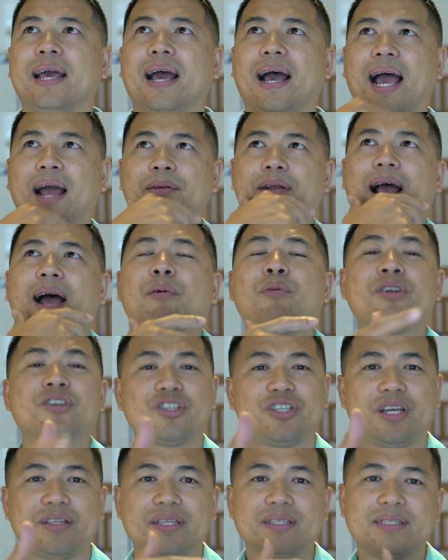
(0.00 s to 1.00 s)
I want to
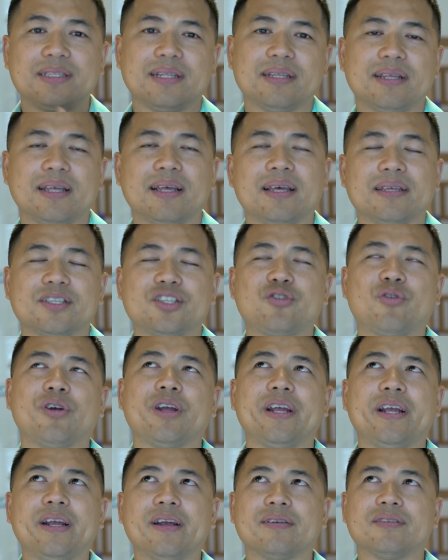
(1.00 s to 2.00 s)
share this
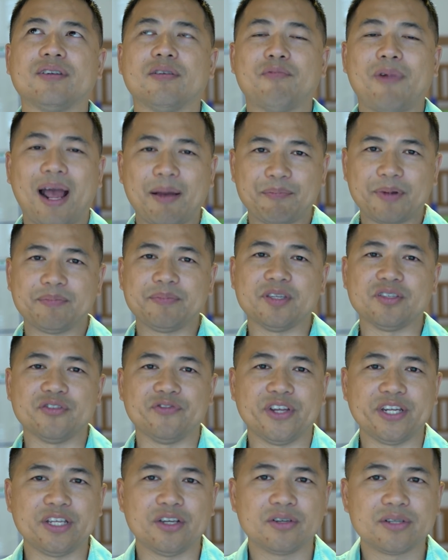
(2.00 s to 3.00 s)
story here to wrap up this
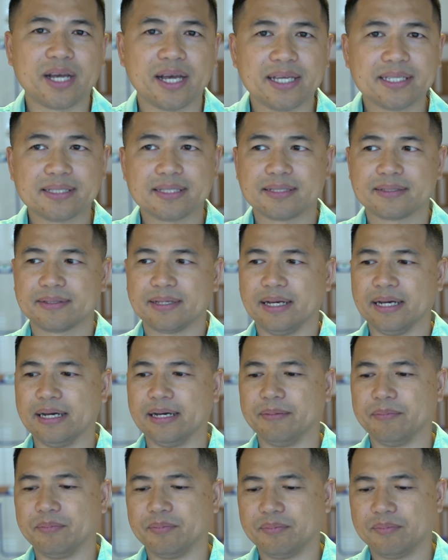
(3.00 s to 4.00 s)
video, guys.
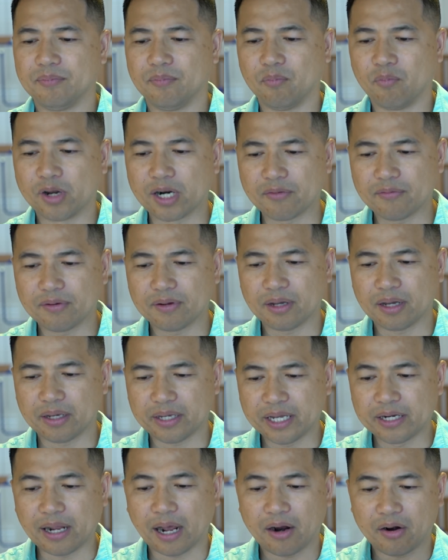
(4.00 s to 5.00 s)

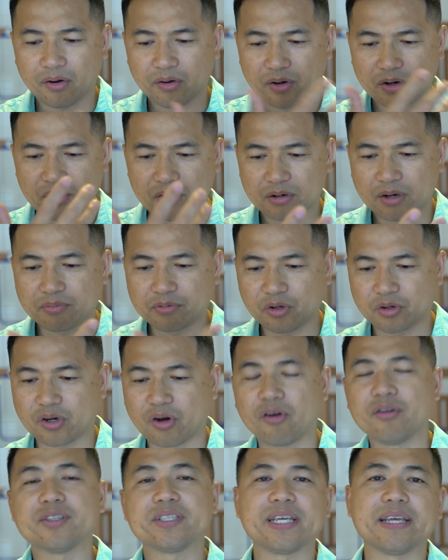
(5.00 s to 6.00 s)
In our
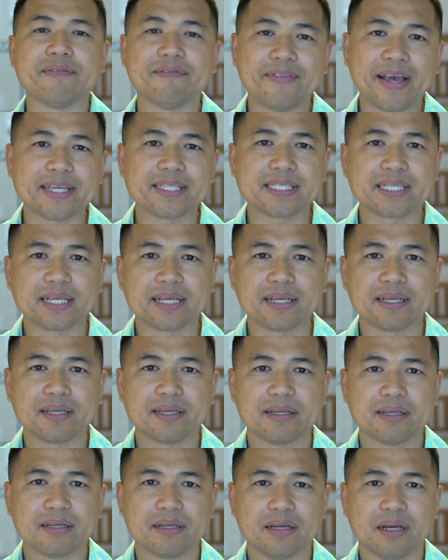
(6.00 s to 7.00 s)
cryptocurrency investing
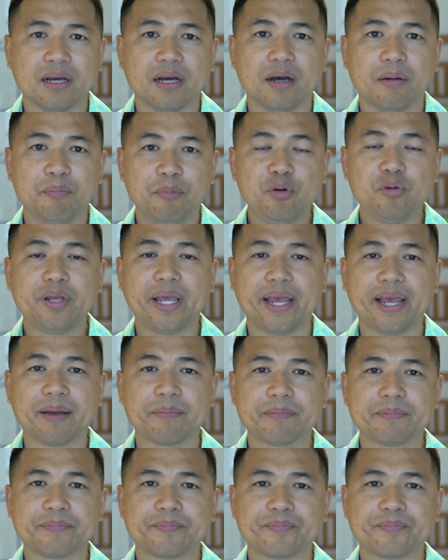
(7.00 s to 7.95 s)
boot camp,